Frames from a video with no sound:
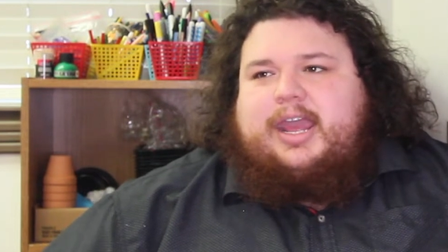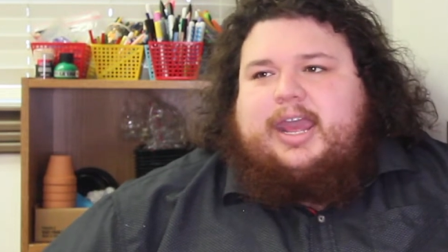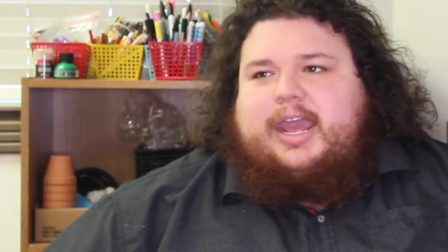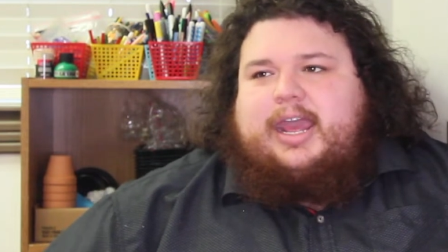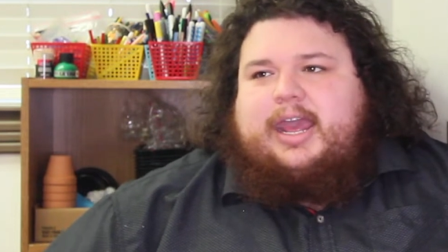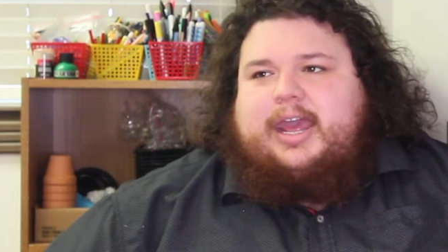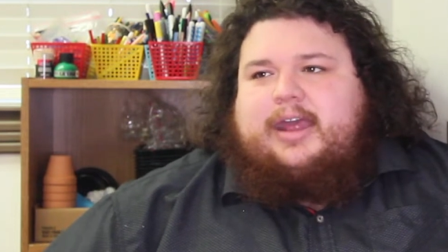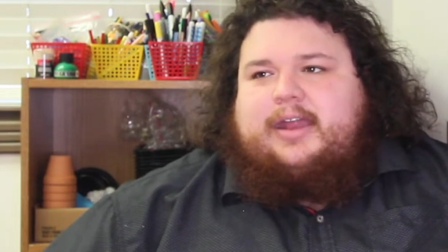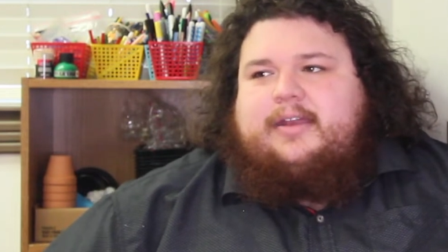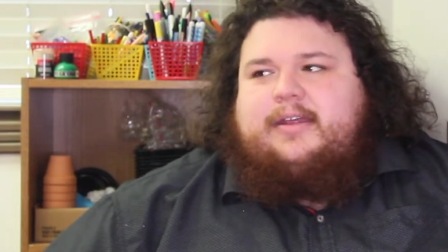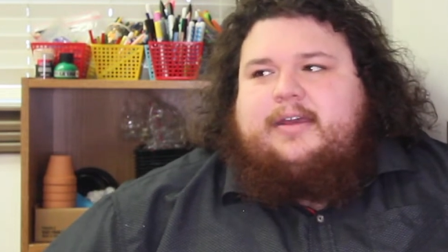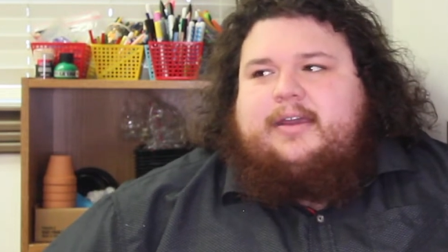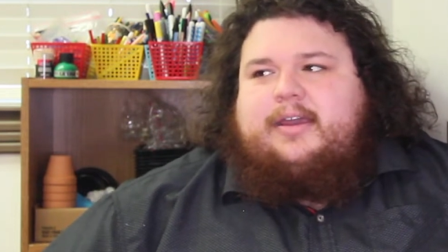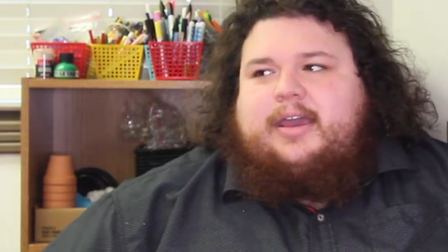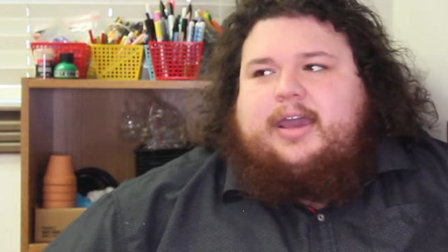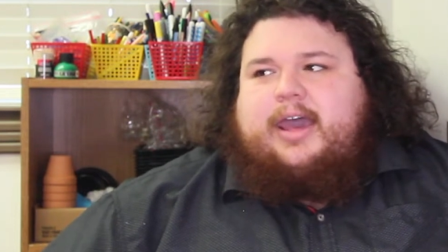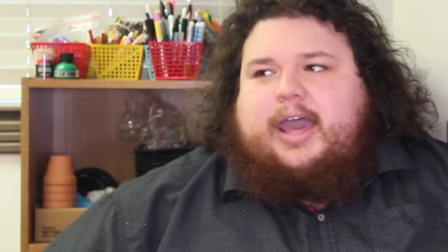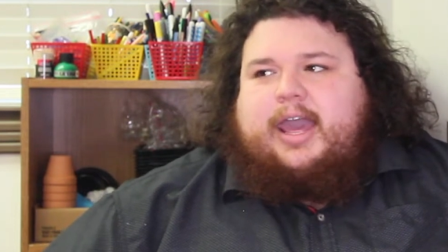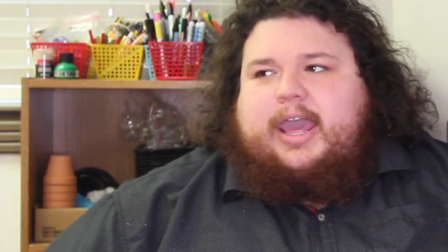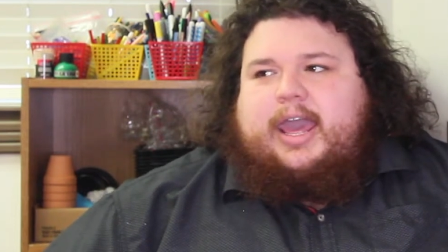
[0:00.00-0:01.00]
and
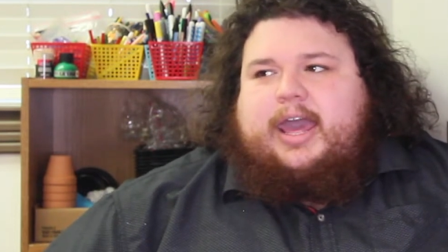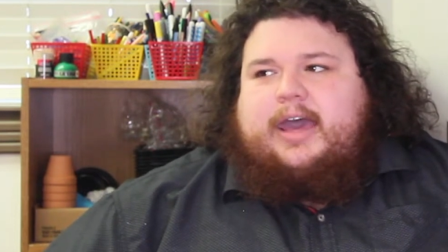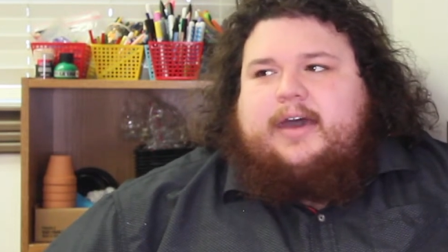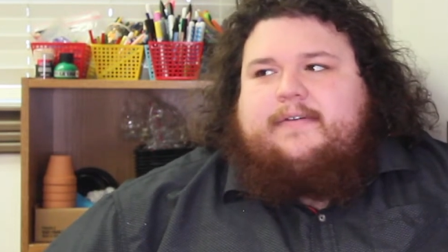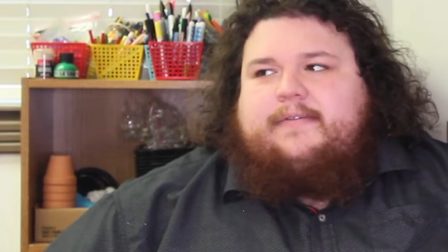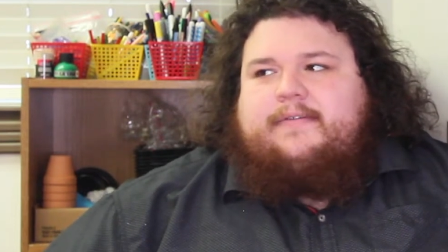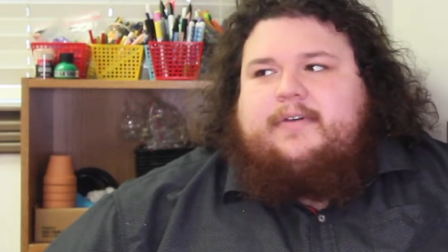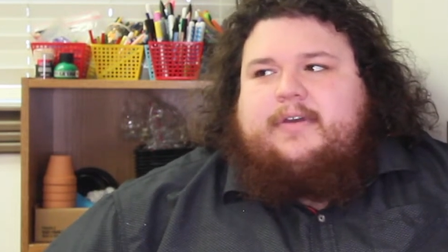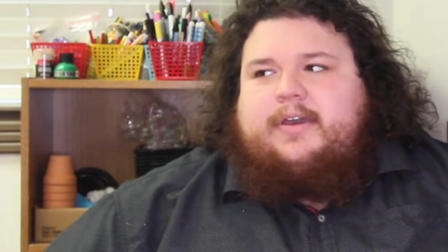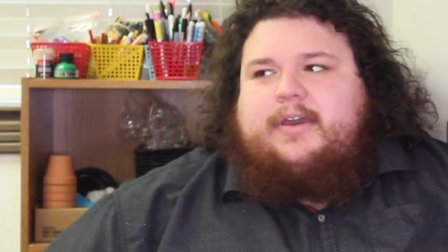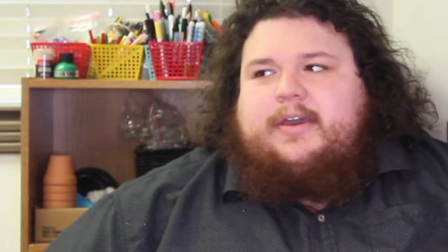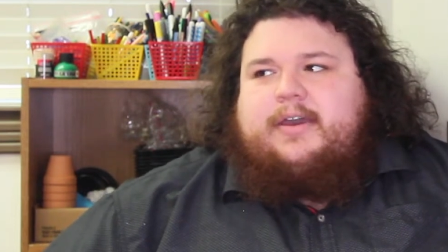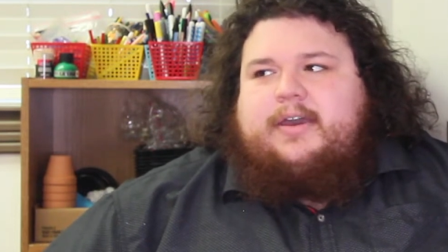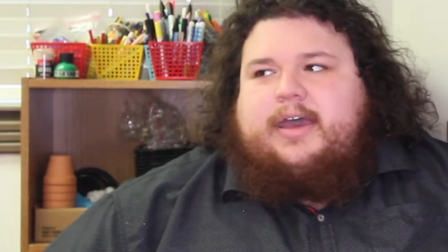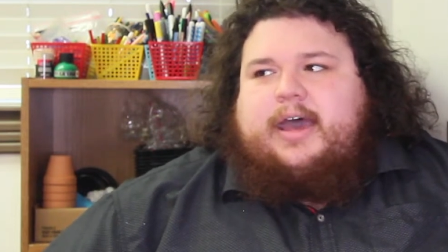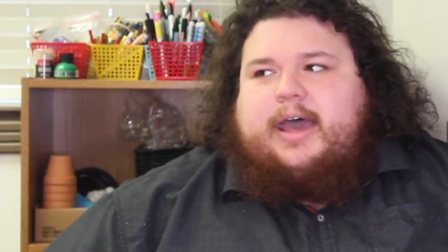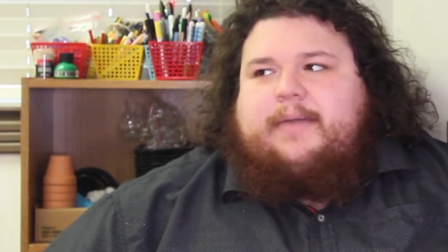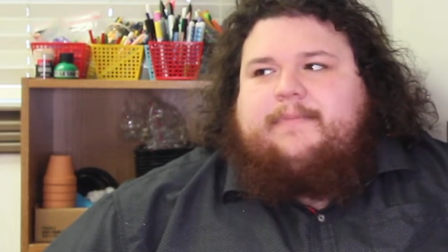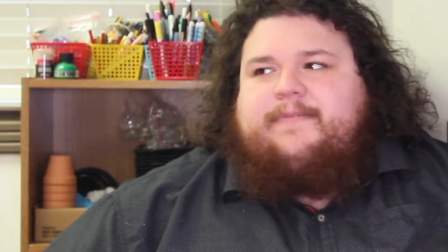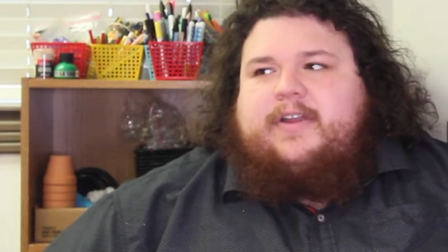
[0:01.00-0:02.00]

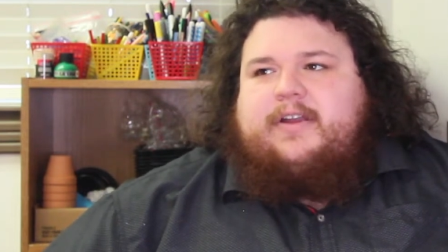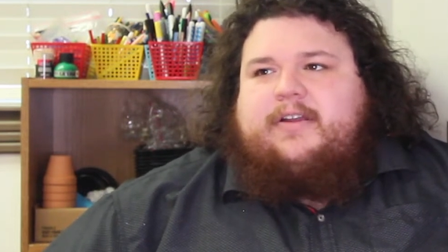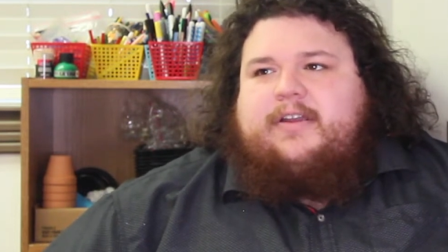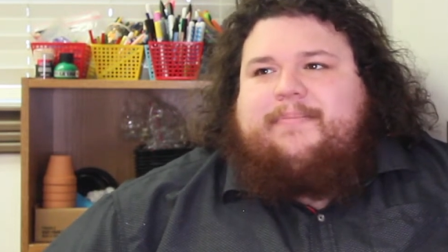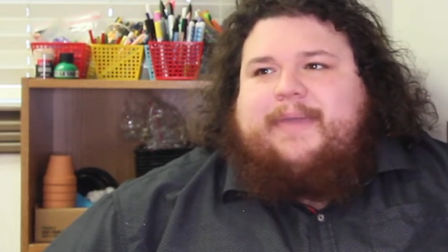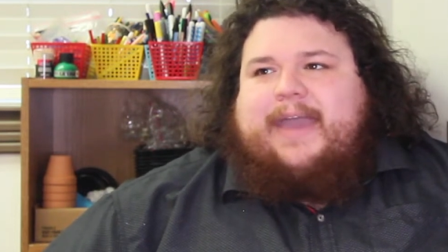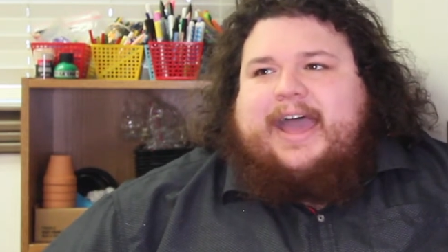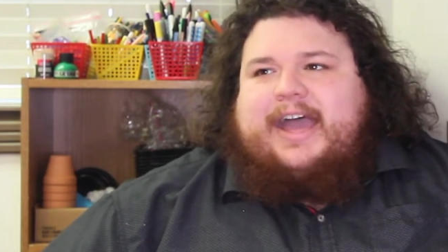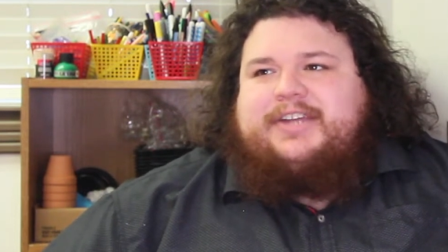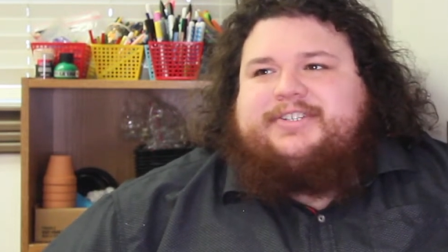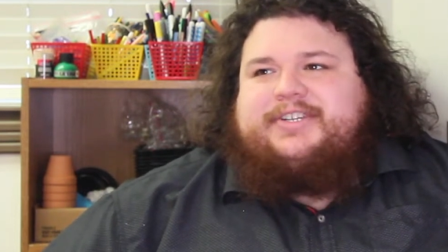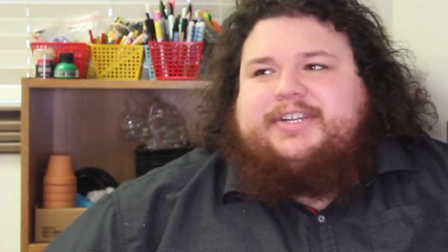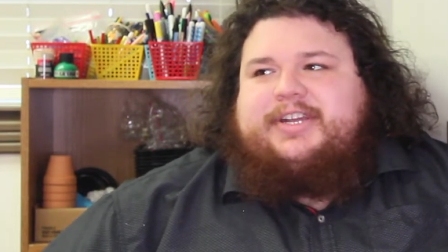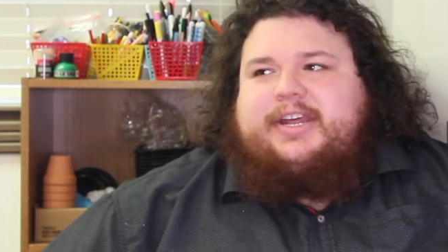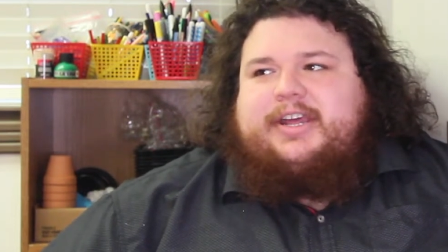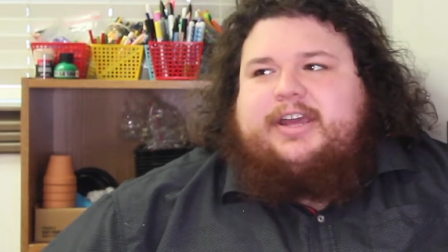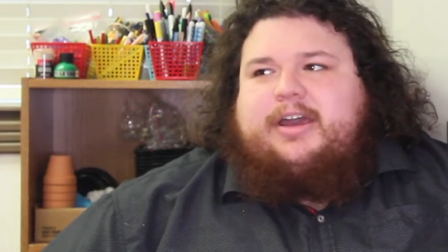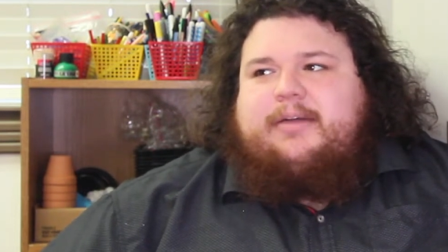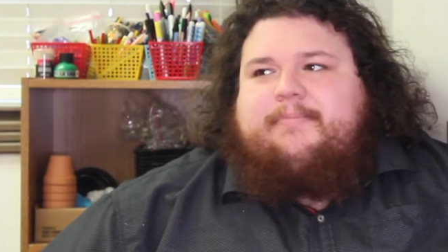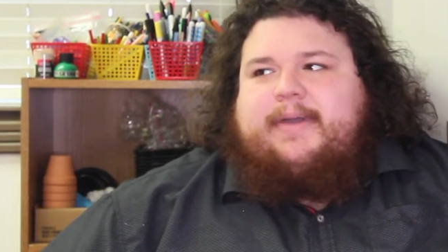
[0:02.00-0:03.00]
I'm very
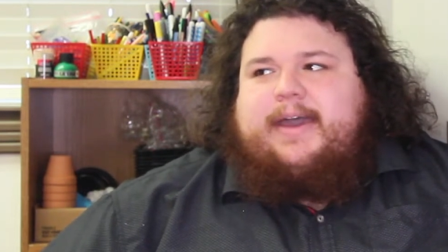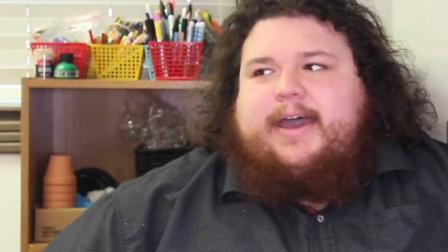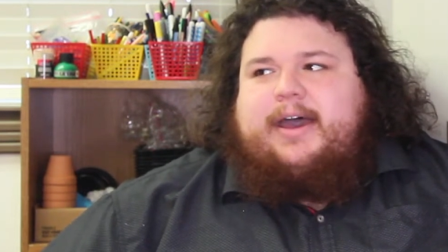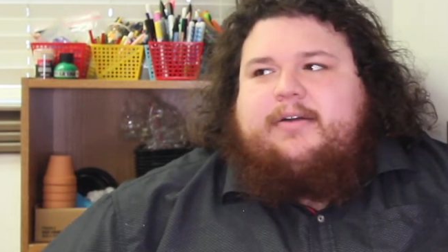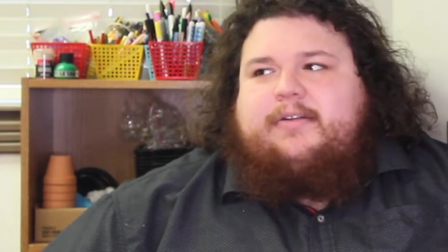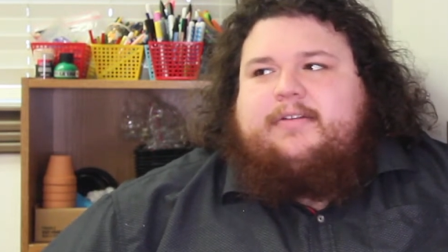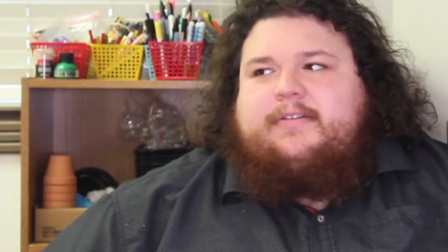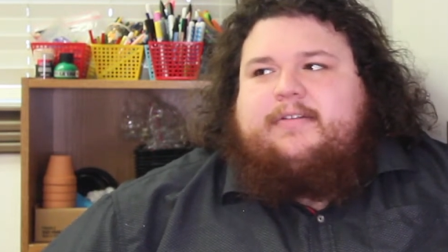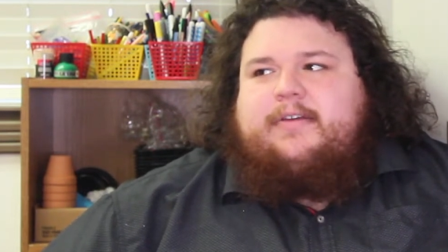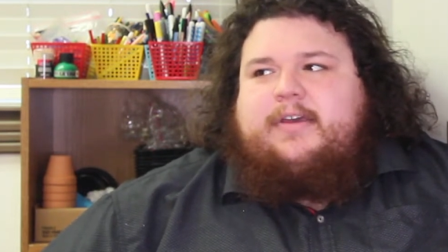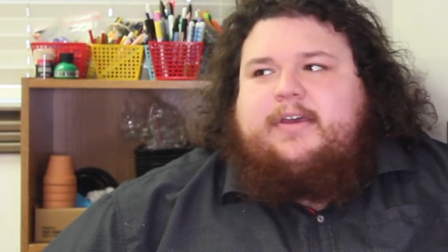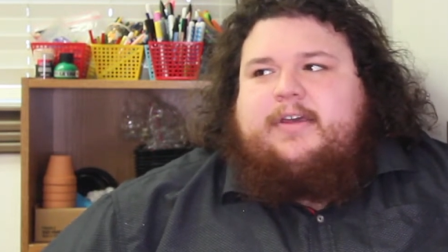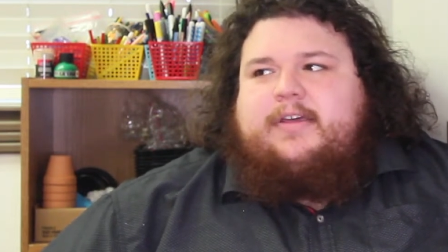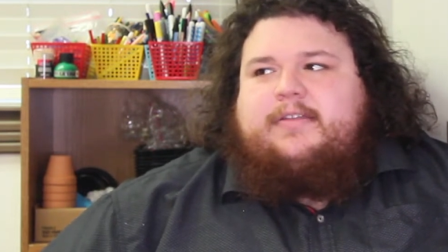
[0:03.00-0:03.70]
passionate about